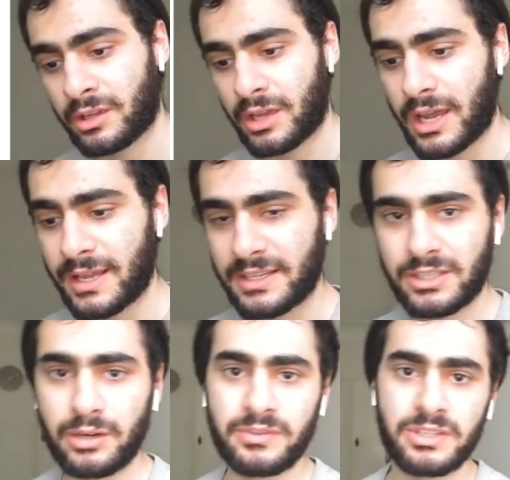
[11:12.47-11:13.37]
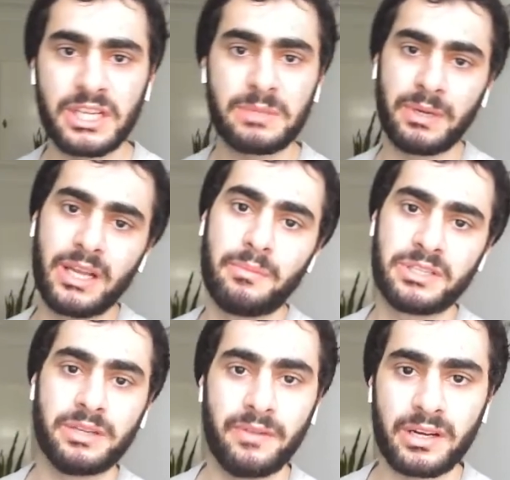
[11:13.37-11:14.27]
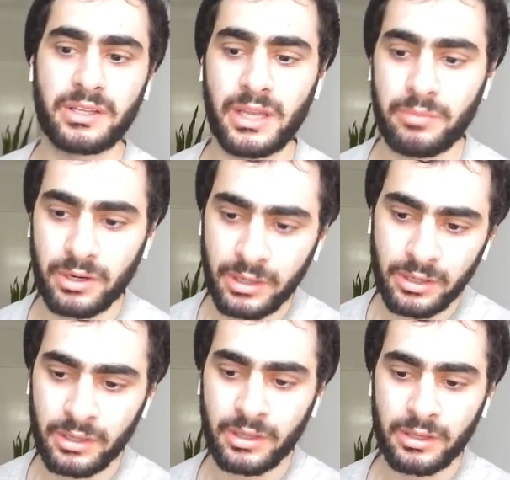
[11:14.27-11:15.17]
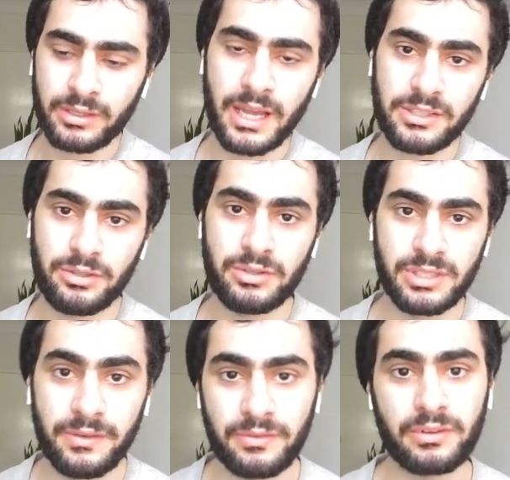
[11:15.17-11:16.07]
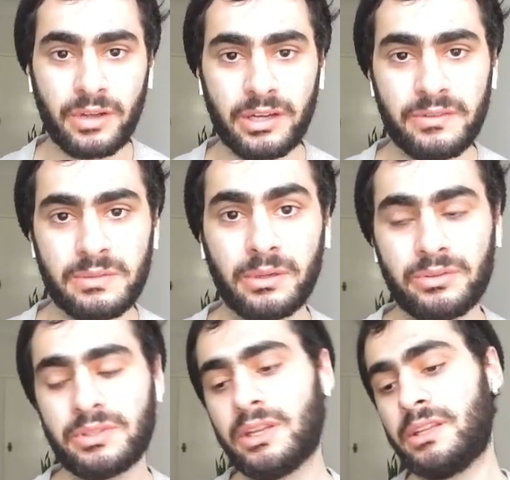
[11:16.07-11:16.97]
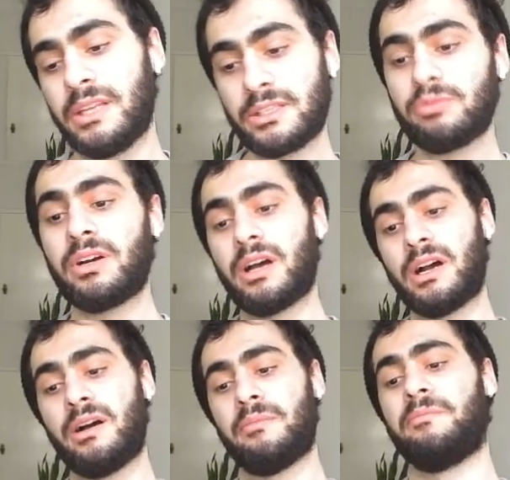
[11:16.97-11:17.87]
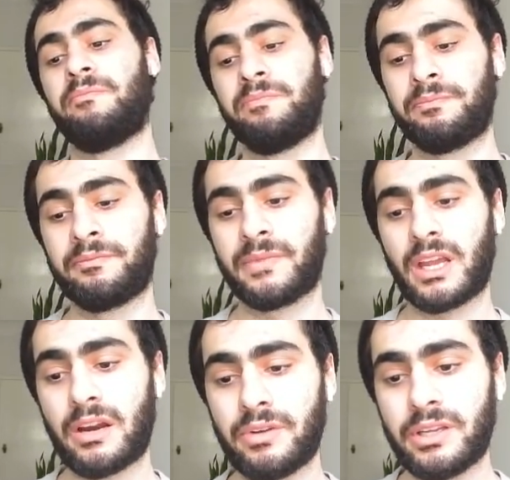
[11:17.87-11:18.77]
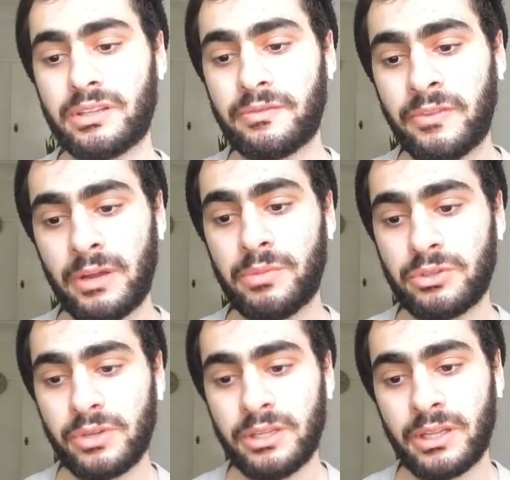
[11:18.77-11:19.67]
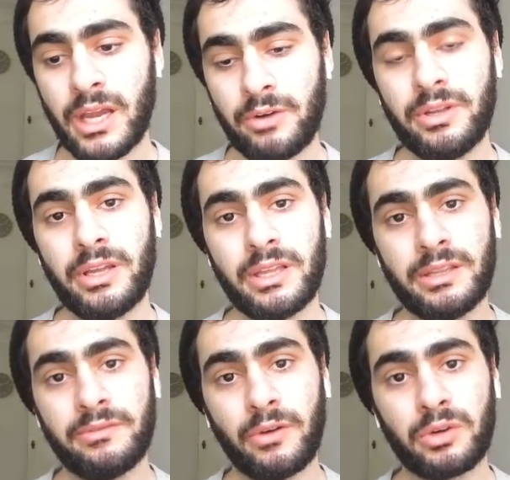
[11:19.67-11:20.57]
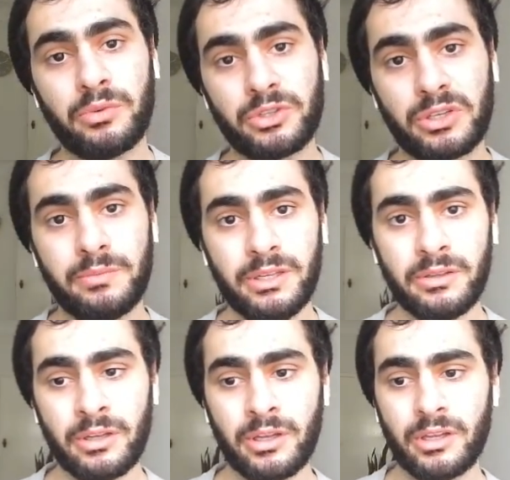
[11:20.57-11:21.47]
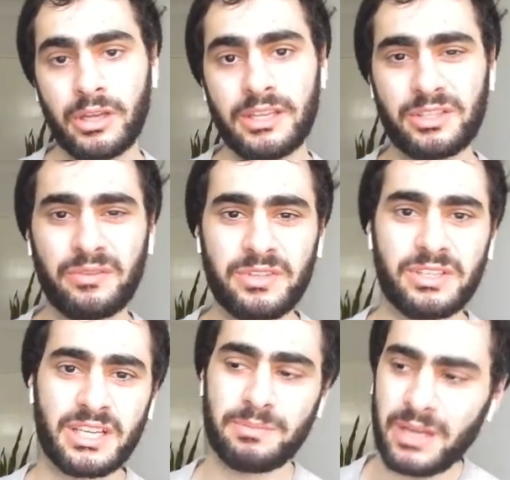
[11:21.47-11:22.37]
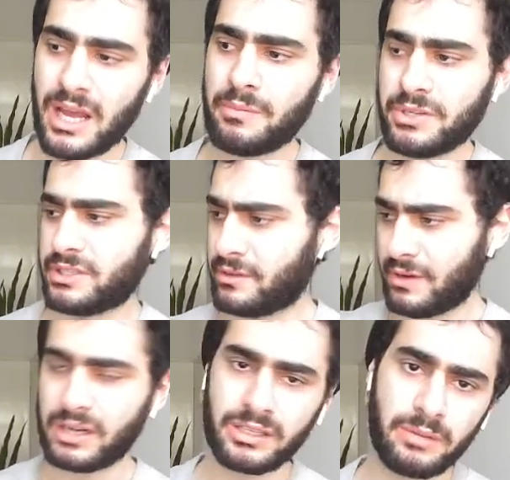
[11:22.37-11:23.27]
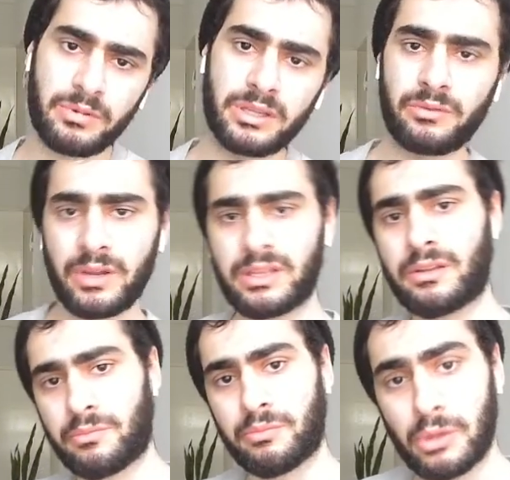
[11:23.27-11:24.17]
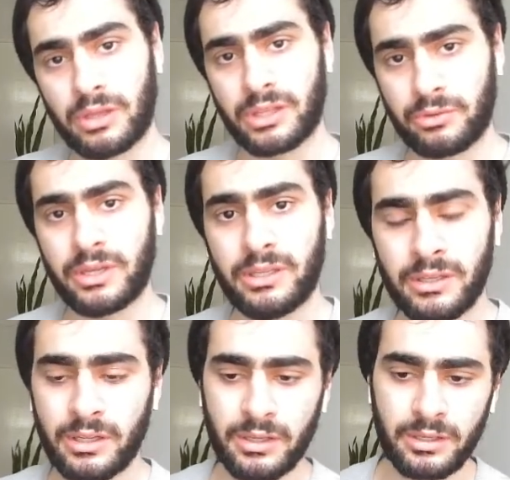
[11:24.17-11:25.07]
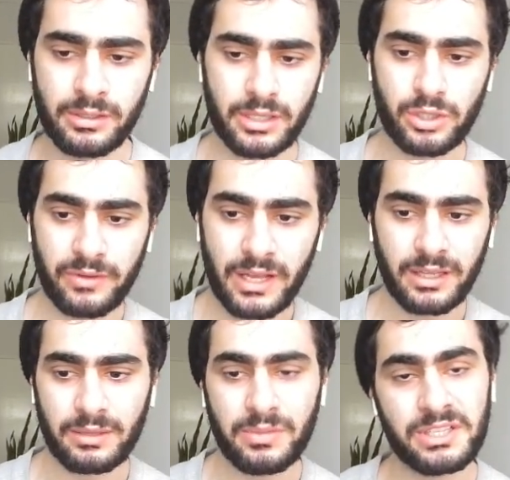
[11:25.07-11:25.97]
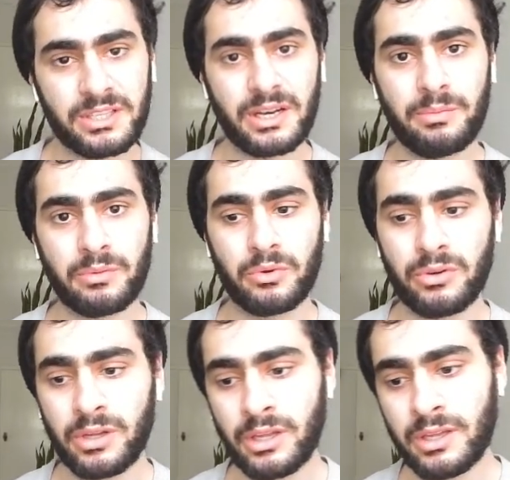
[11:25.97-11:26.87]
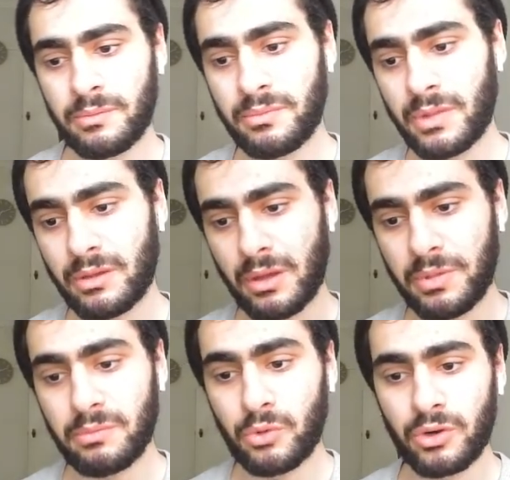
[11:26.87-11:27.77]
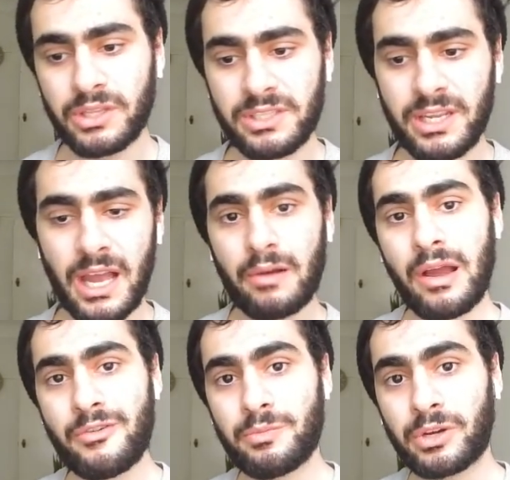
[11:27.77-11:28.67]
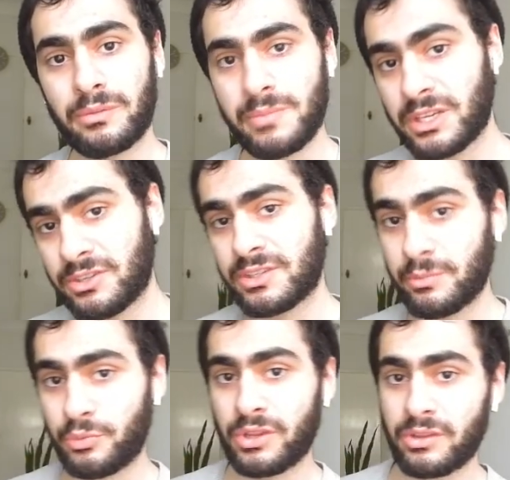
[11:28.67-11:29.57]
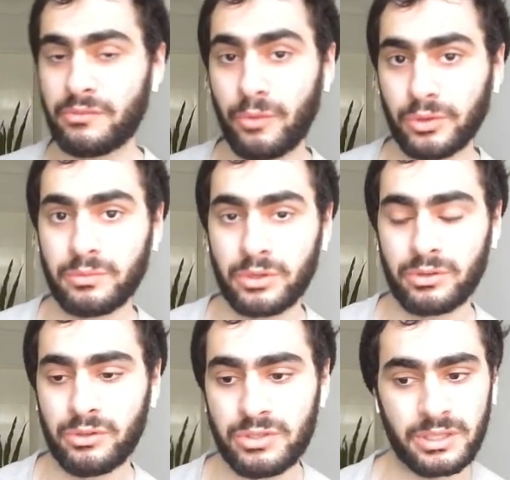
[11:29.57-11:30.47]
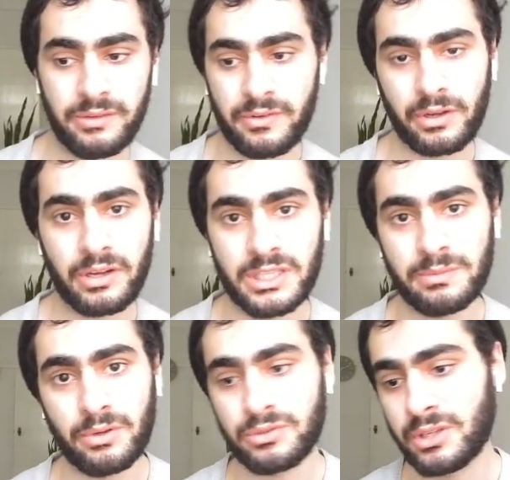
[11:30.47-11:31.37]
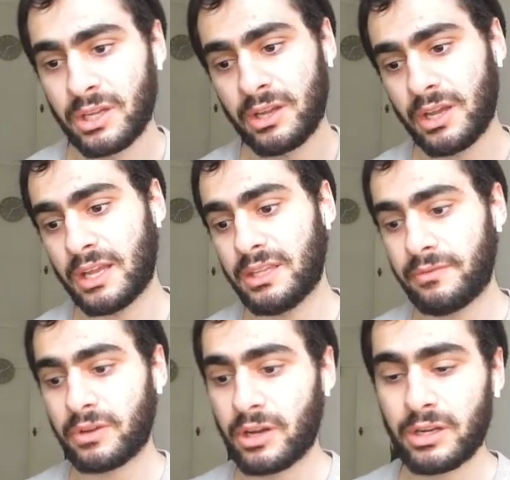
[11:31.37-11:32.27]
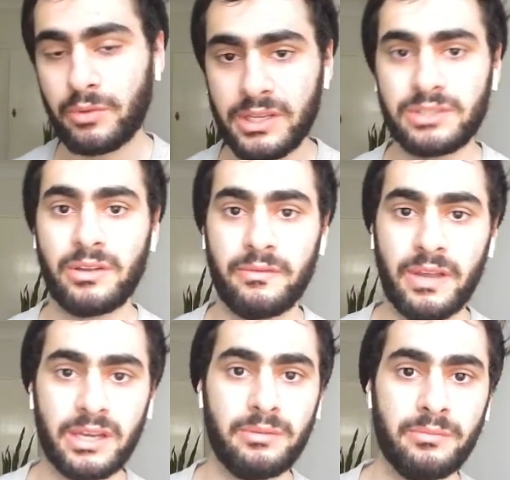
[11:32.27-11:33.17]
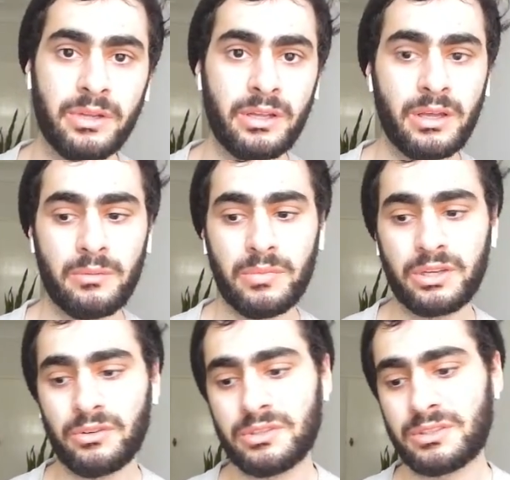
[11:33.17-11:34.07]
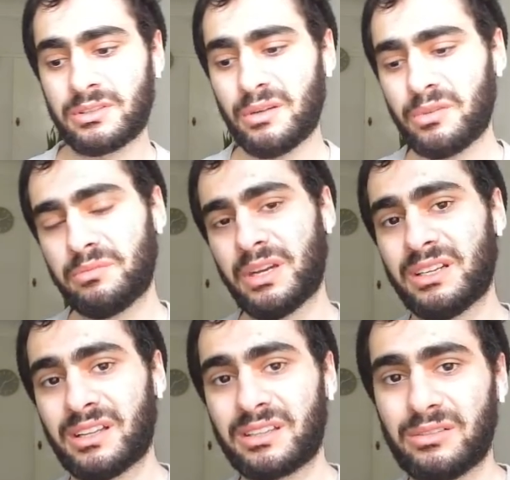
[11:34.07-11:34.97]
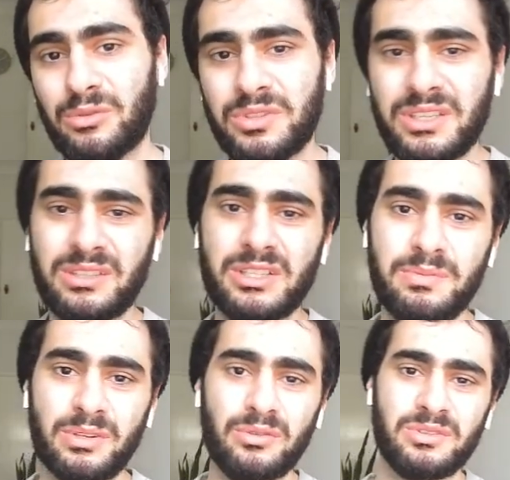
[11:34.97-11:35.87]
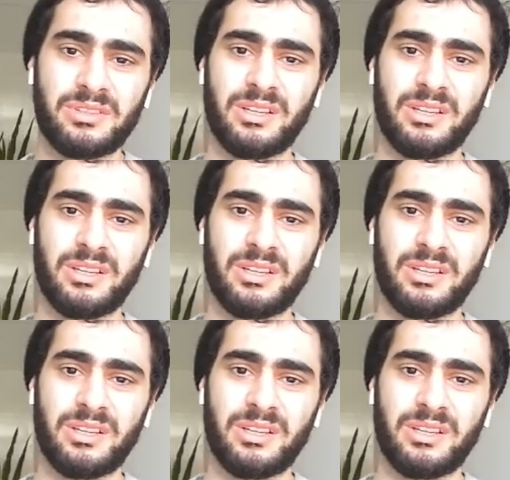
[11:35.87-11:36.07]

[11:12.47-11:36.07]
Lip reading: and instead of just Expelliarmus and Avada Kedavra, they had to use different kind of spells. That's what I reckon the fight between Harry and Voldemort should have been. Instead of just Expelliarmus and Avada Kedavra and the red and the blue and the green, they should have had like mixed it up a bit more, and see how Harry Potter matches up with Voldemort using different kind of spells and different kind of ways to evade him. Because come on, man, like losing just because